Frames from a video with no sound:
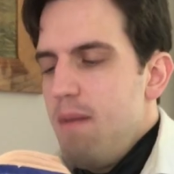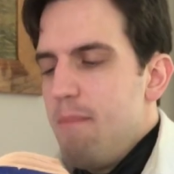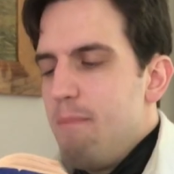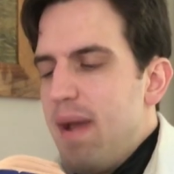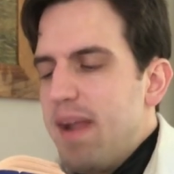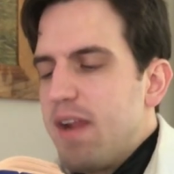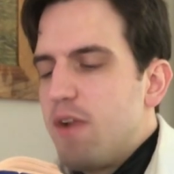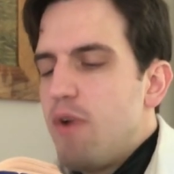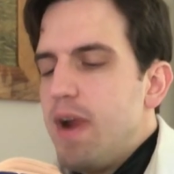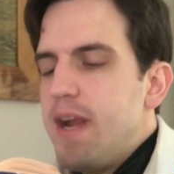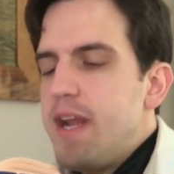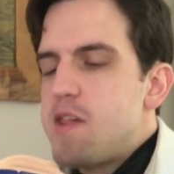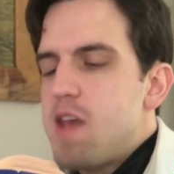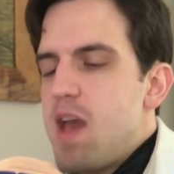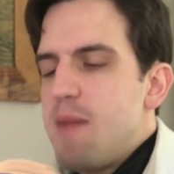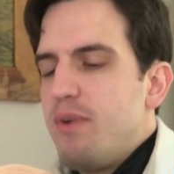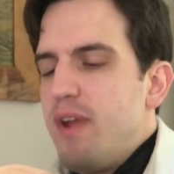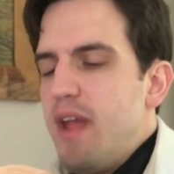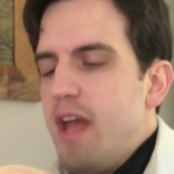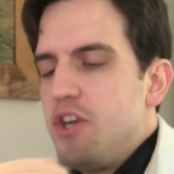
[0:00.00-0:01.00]
My greatest
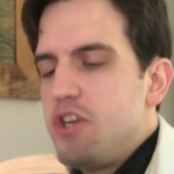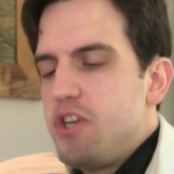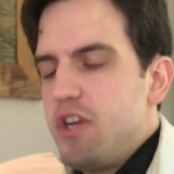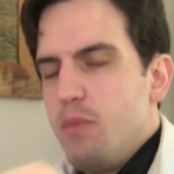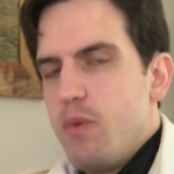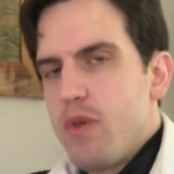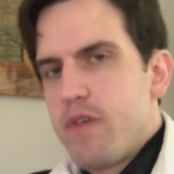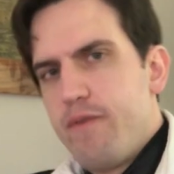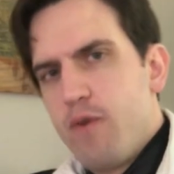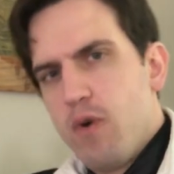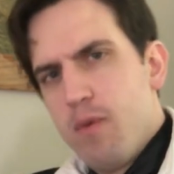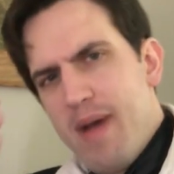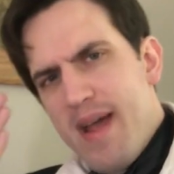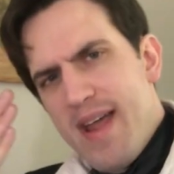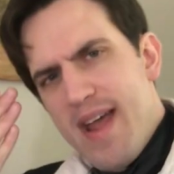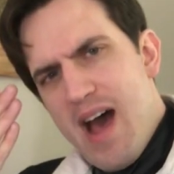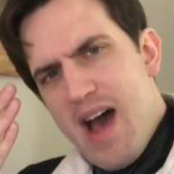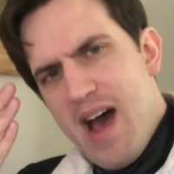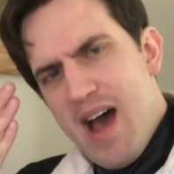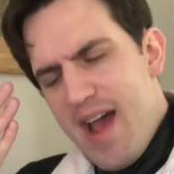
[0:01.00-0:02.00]
apprehension was for my
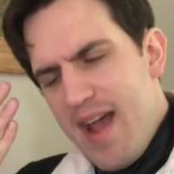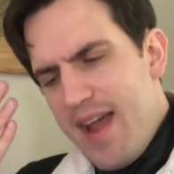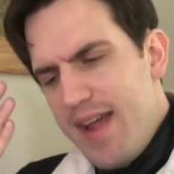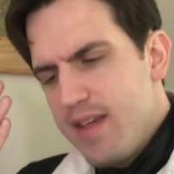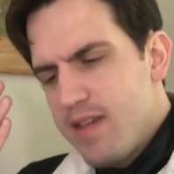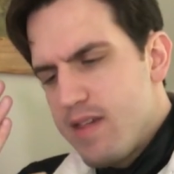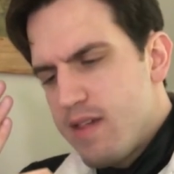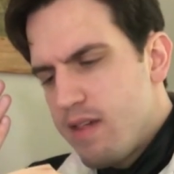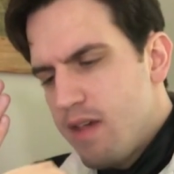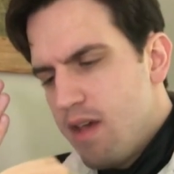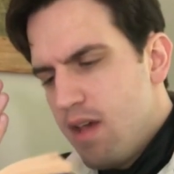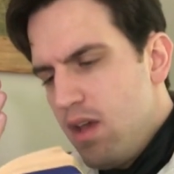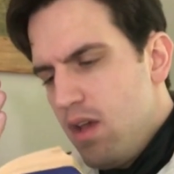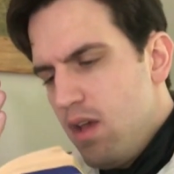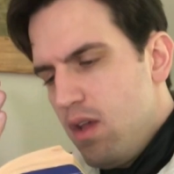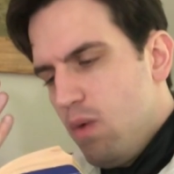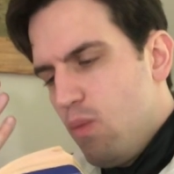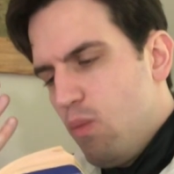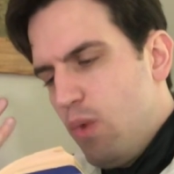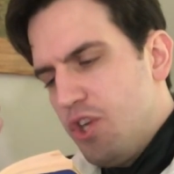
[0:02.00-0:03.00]
eyes,
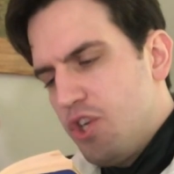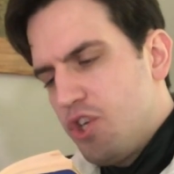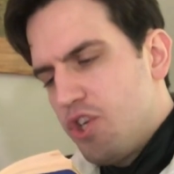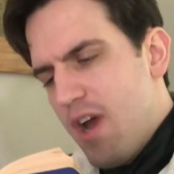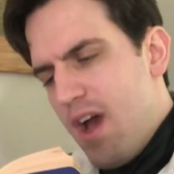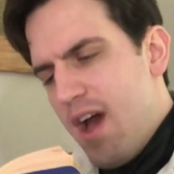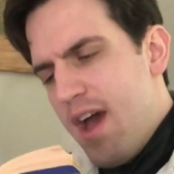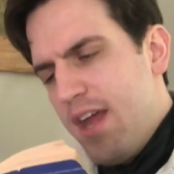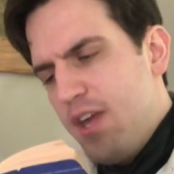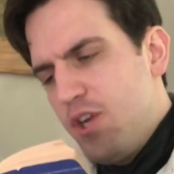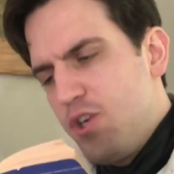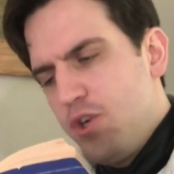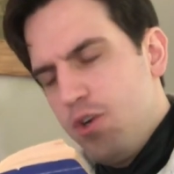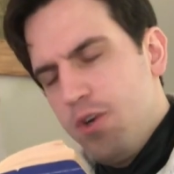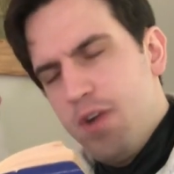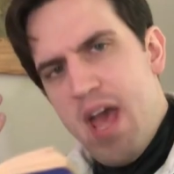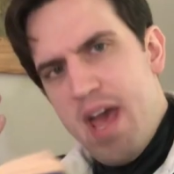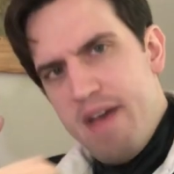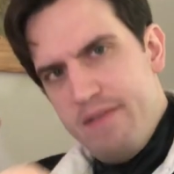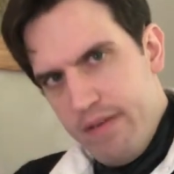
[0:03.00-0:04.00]
which I
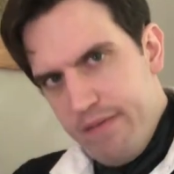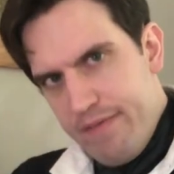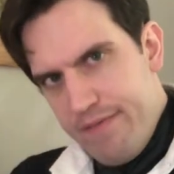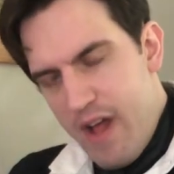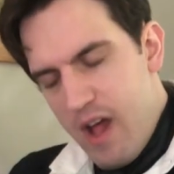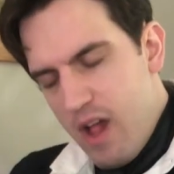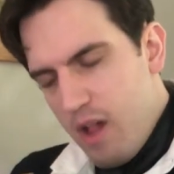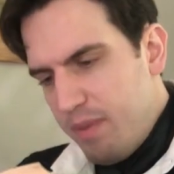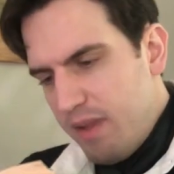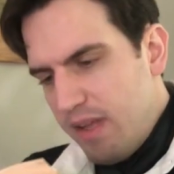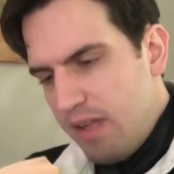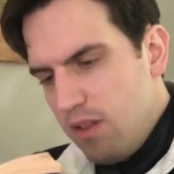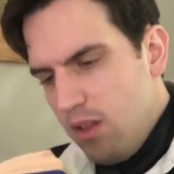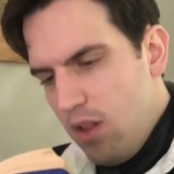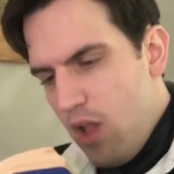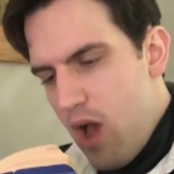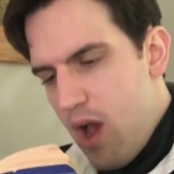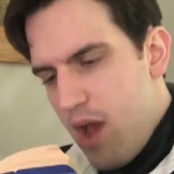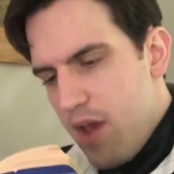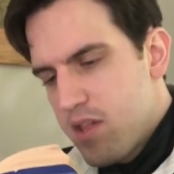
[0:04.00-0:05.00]
should have infallibly
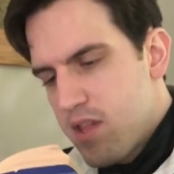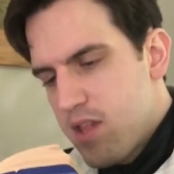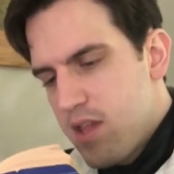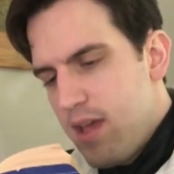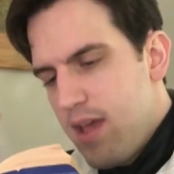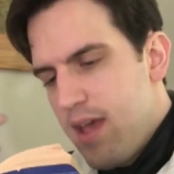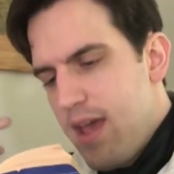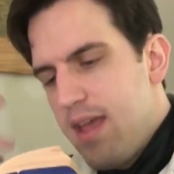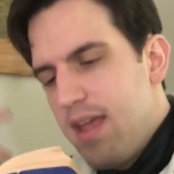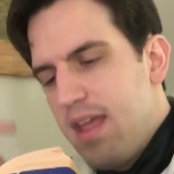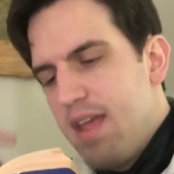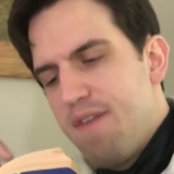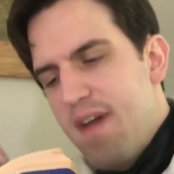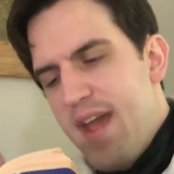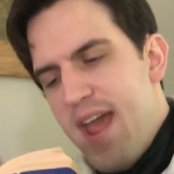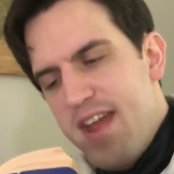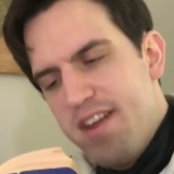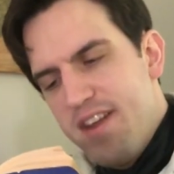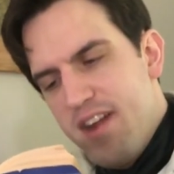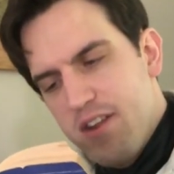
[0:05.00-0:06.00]
lost if I
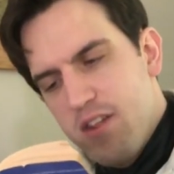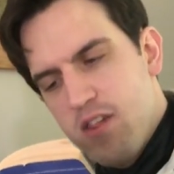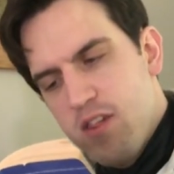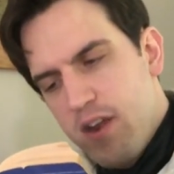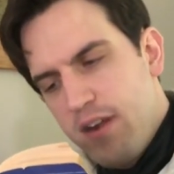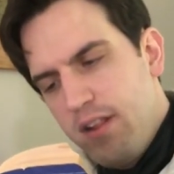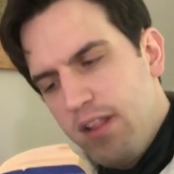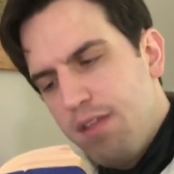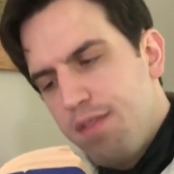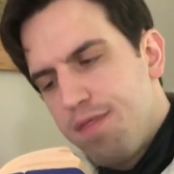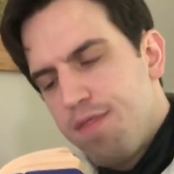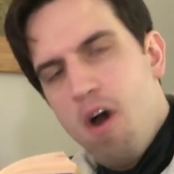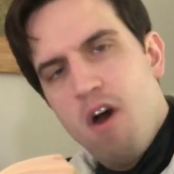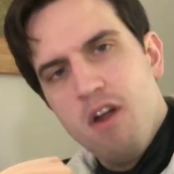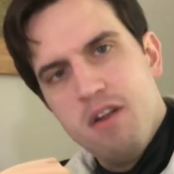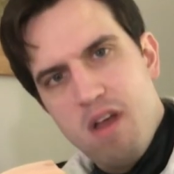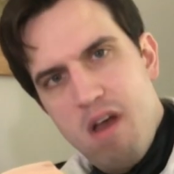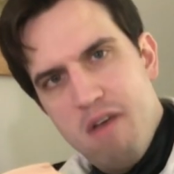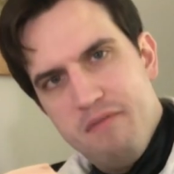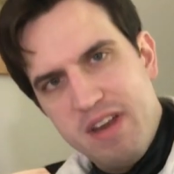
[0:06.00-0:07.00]
had not suddenly
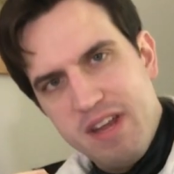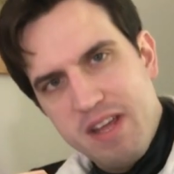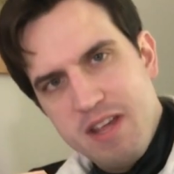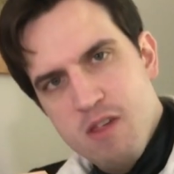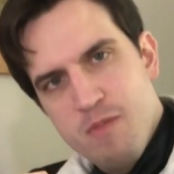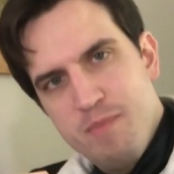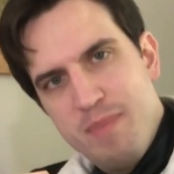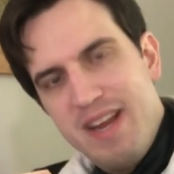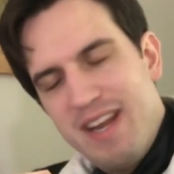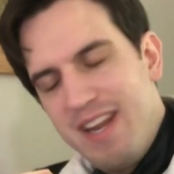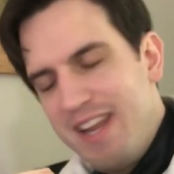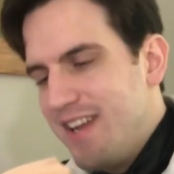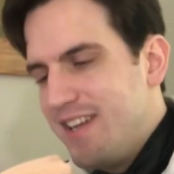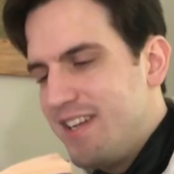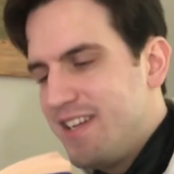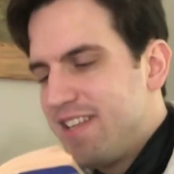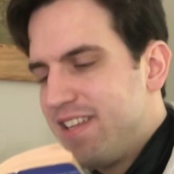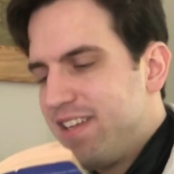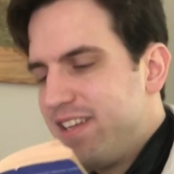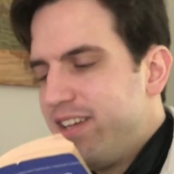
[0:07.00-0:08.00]
thought of an
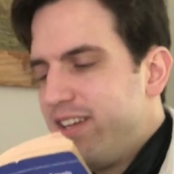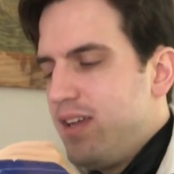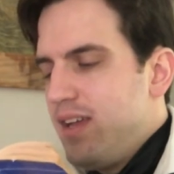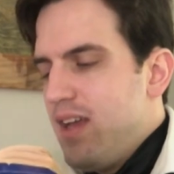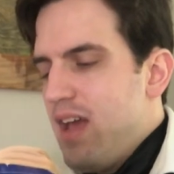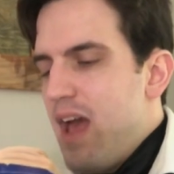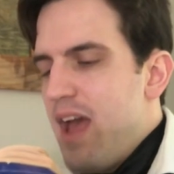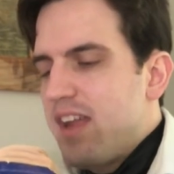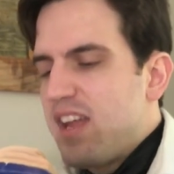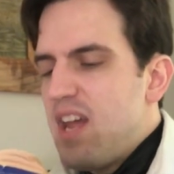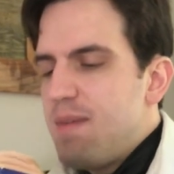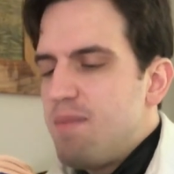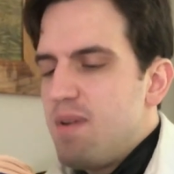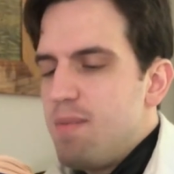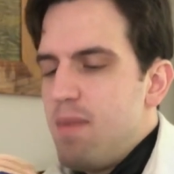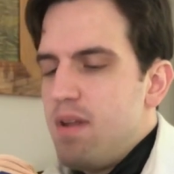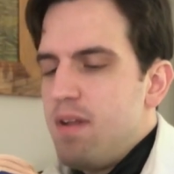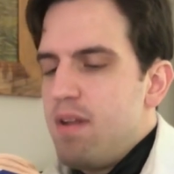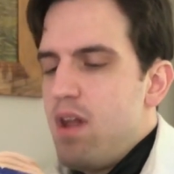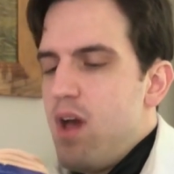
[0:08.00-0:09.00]
expedient. I kept
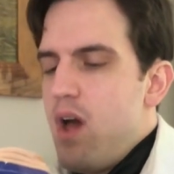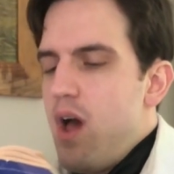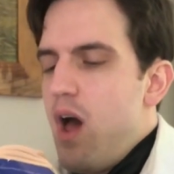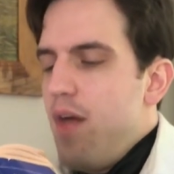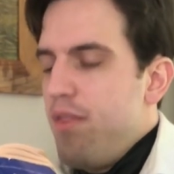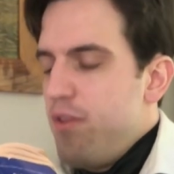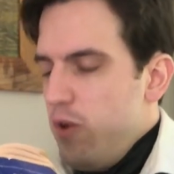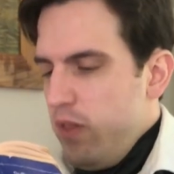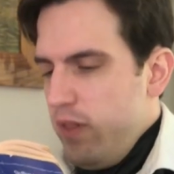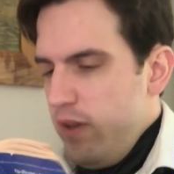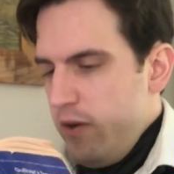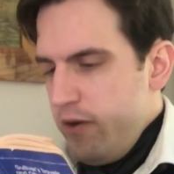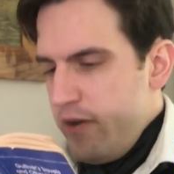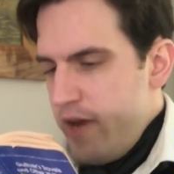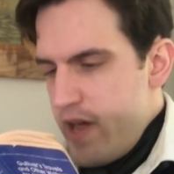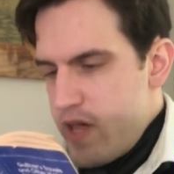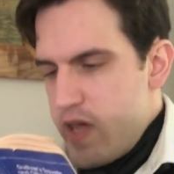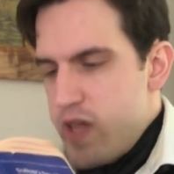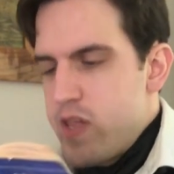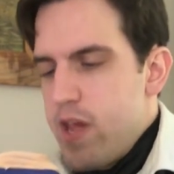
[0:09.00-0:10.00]
among other little
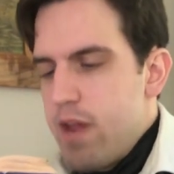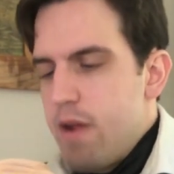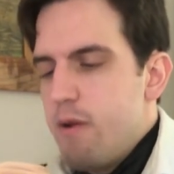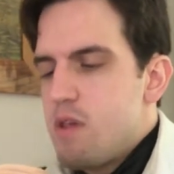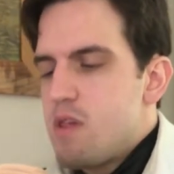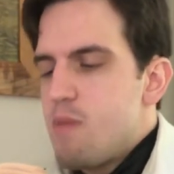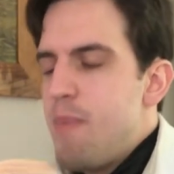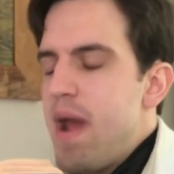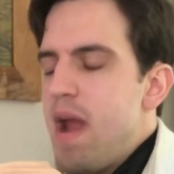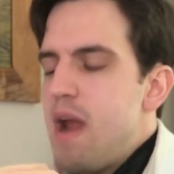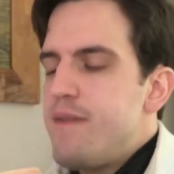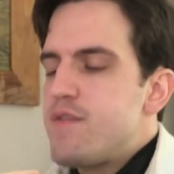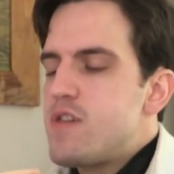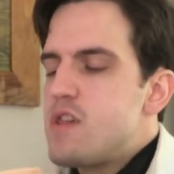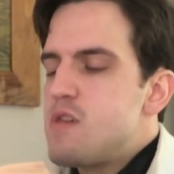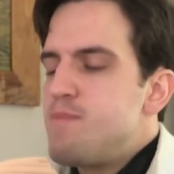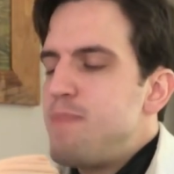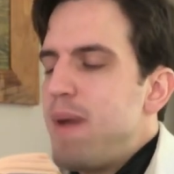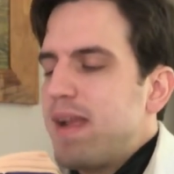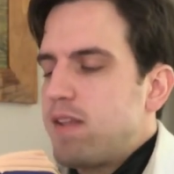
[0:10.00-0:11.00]
necessaries a pair of
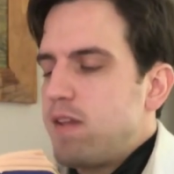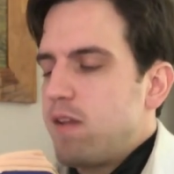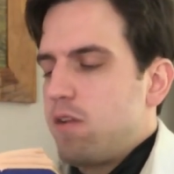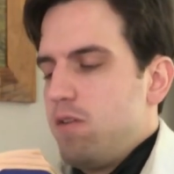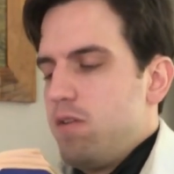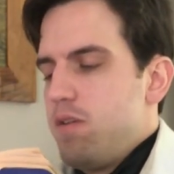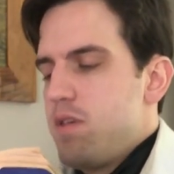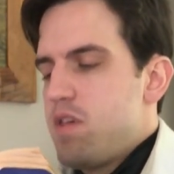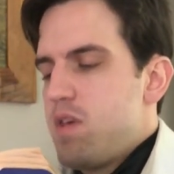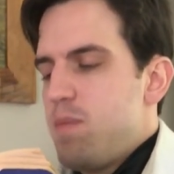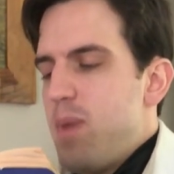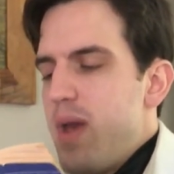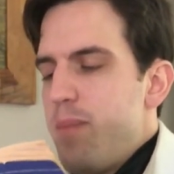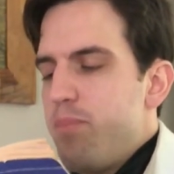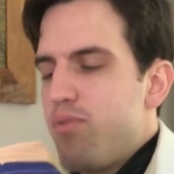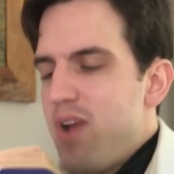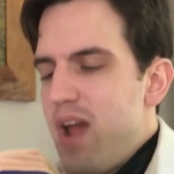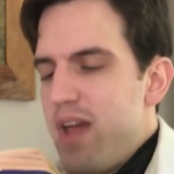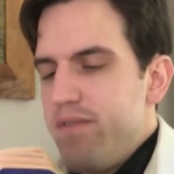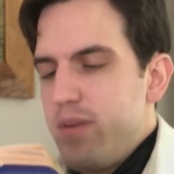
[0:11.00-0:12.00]
spectacles in my
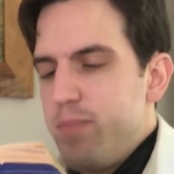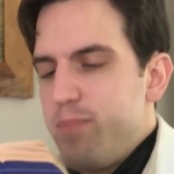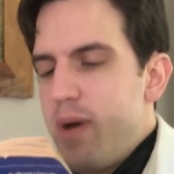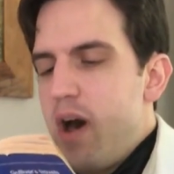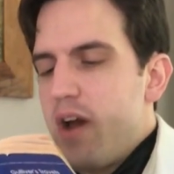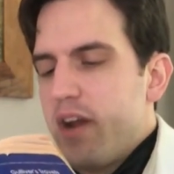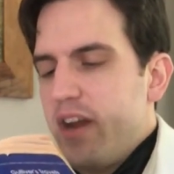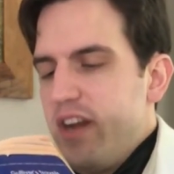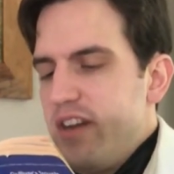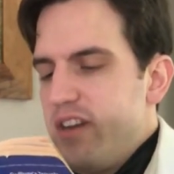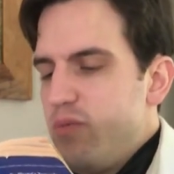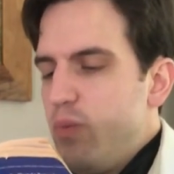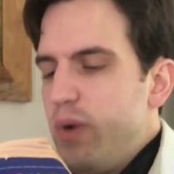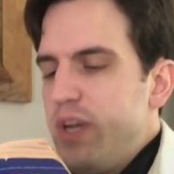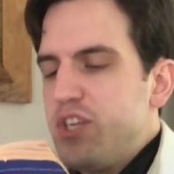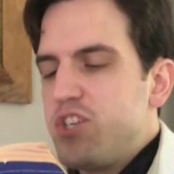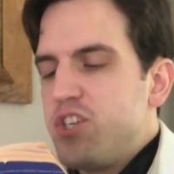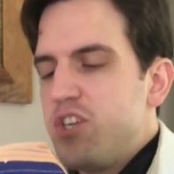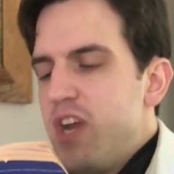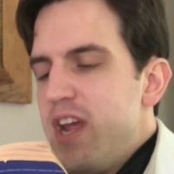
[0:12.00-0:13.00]
private pocket, which,